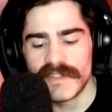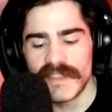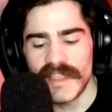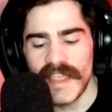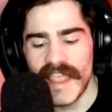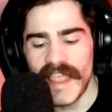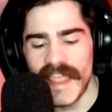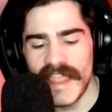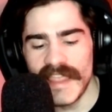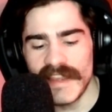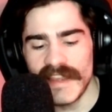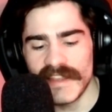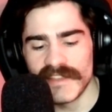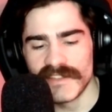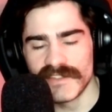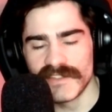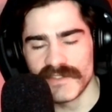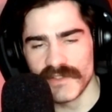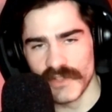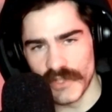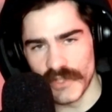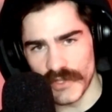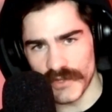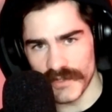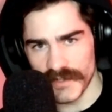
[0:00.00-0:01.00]
hate
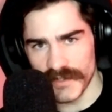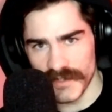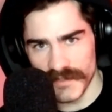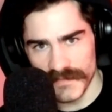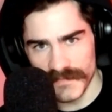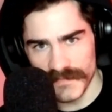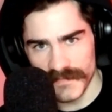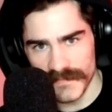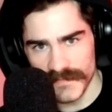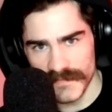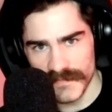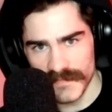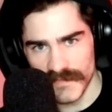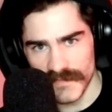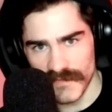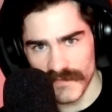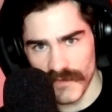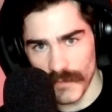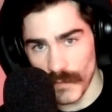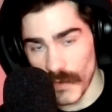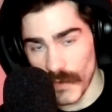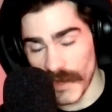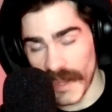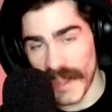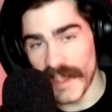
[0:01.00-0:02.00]
is learned,
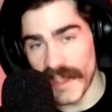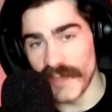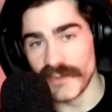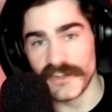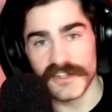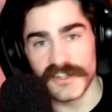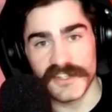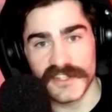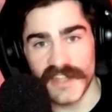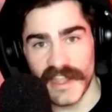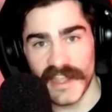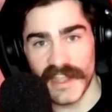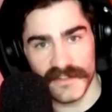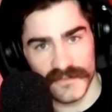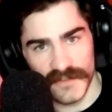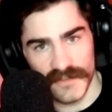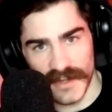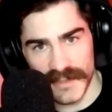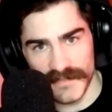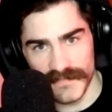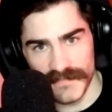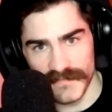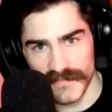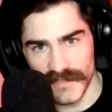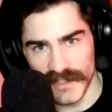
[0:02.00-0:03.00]
from what I understand,
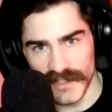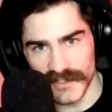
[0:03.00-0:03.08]
right?